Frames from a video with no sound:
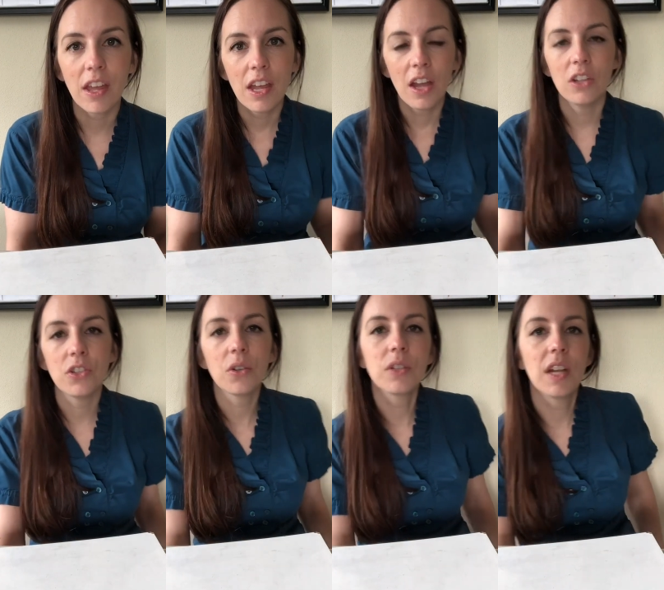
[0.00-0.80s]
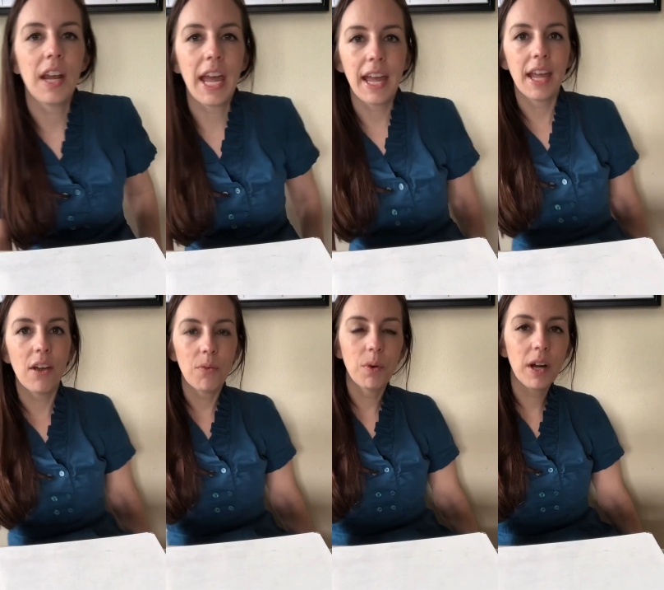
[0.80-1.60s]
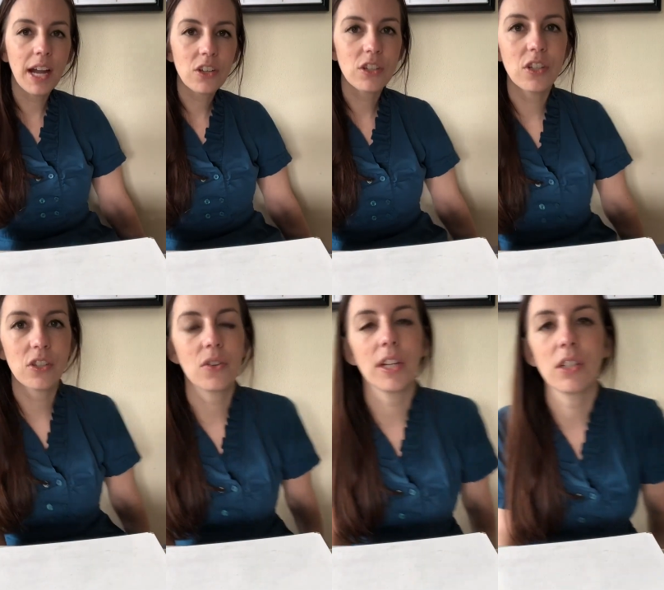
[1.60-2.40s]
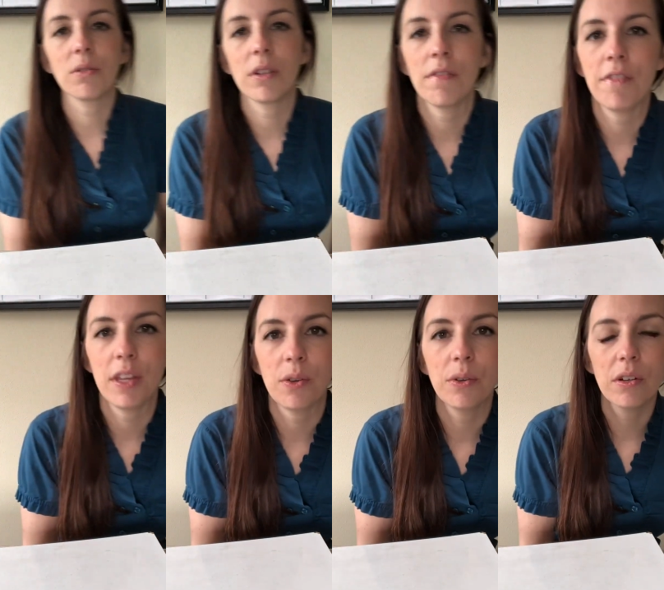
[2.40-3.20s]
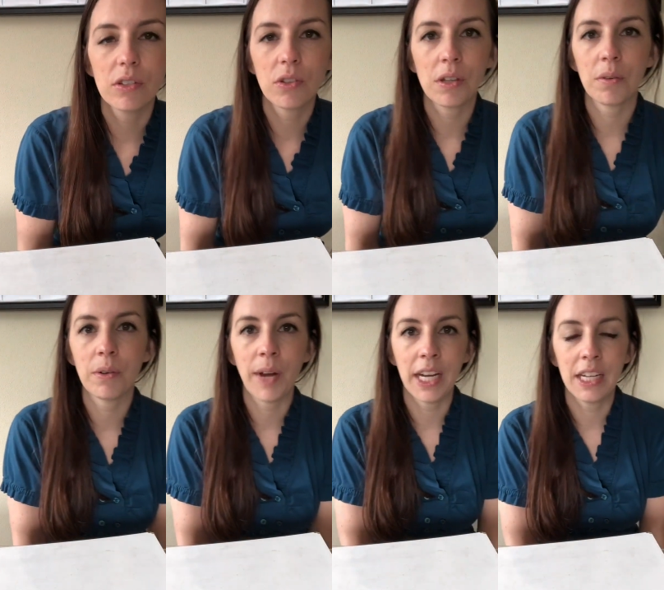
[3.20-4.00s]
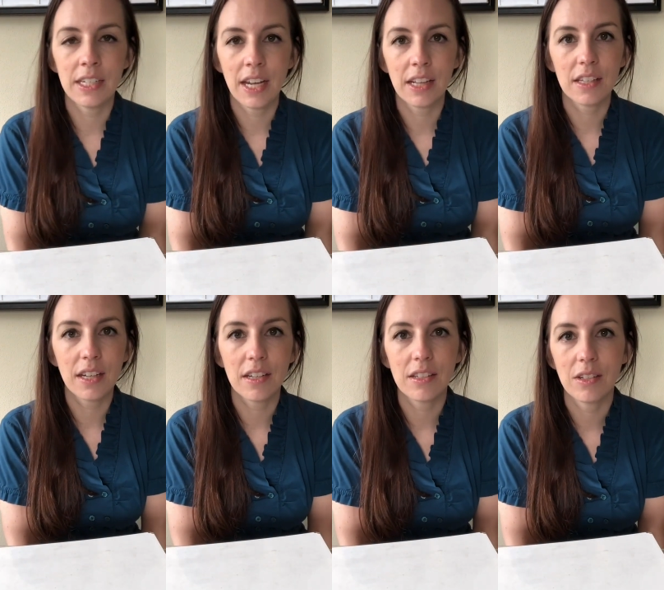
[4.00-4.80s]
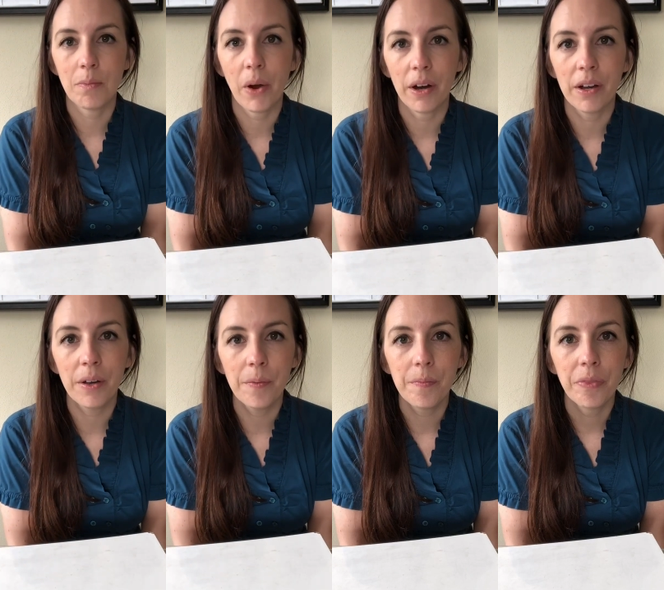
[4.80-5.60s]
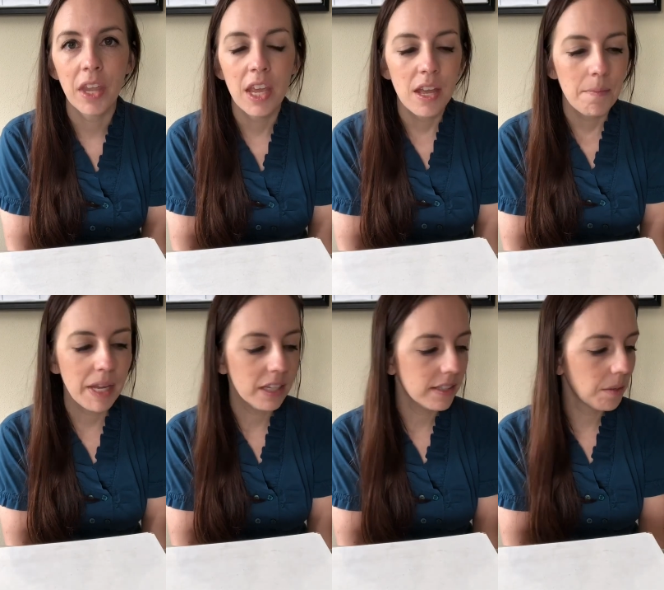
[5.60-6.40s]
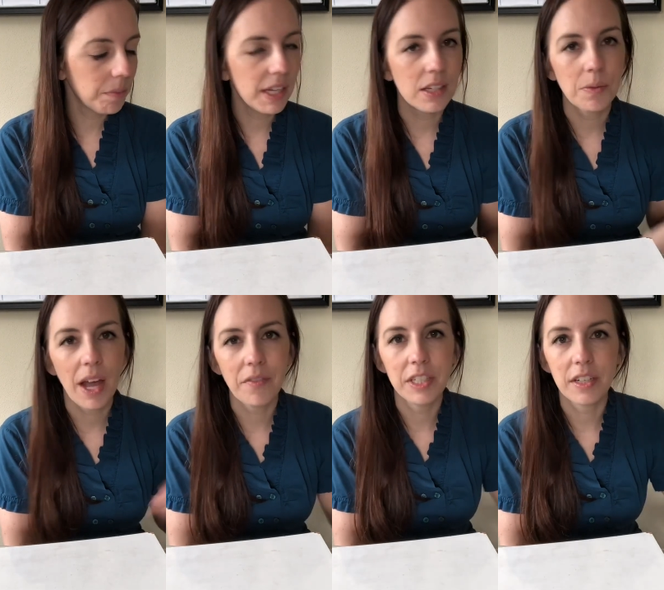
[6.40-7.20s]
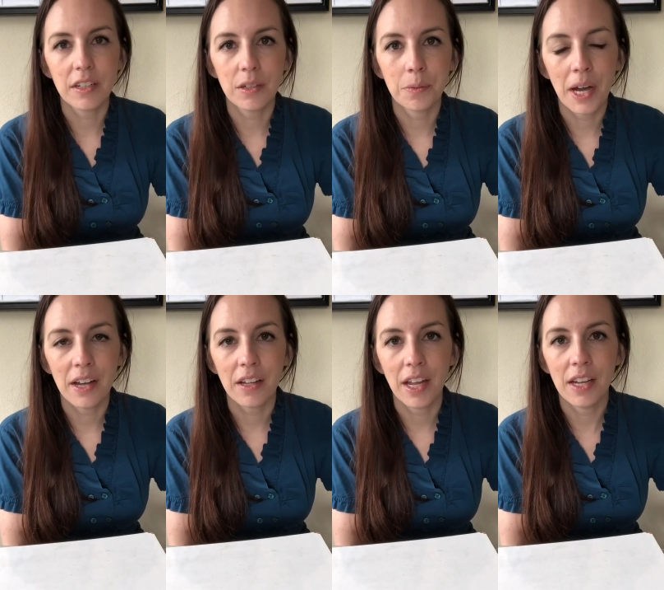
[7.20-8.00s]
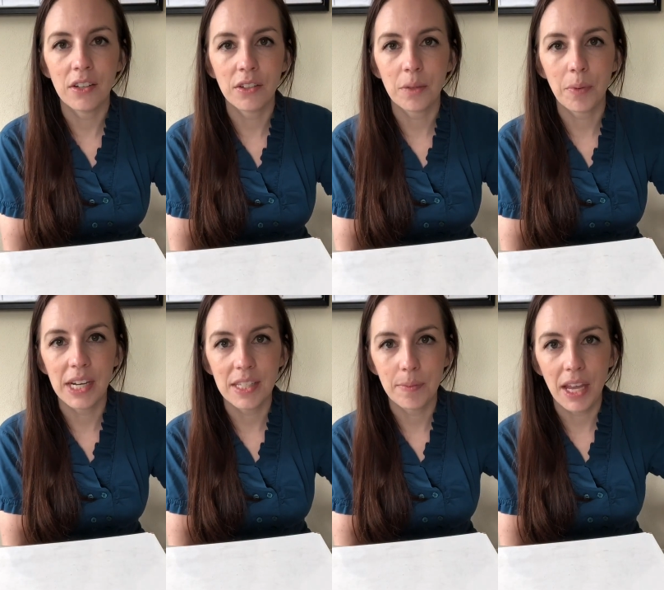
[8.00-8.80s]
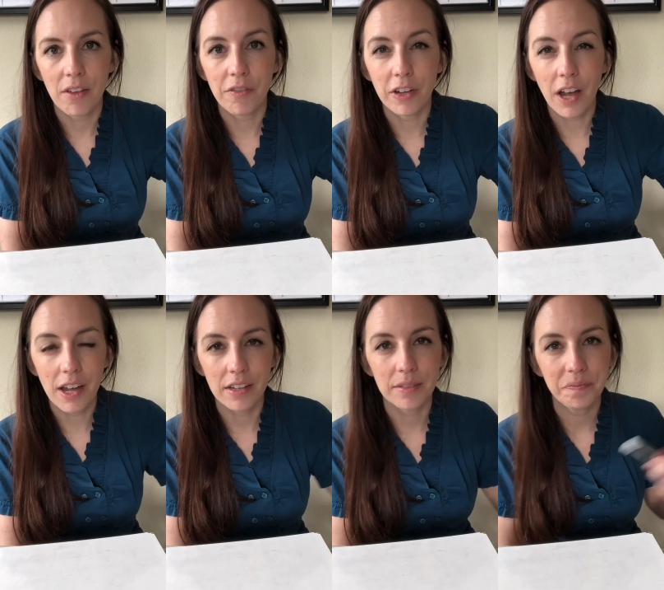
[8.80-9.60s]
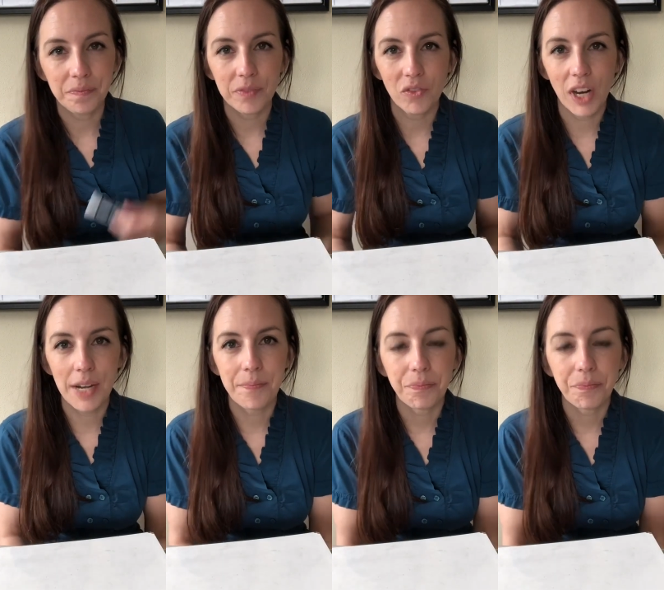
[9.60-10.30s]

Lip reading: And so today we're actually just going to review so that we're ready to take the test tomorrow, because some things we haven't done in a while and your little brains may have forgotten, right?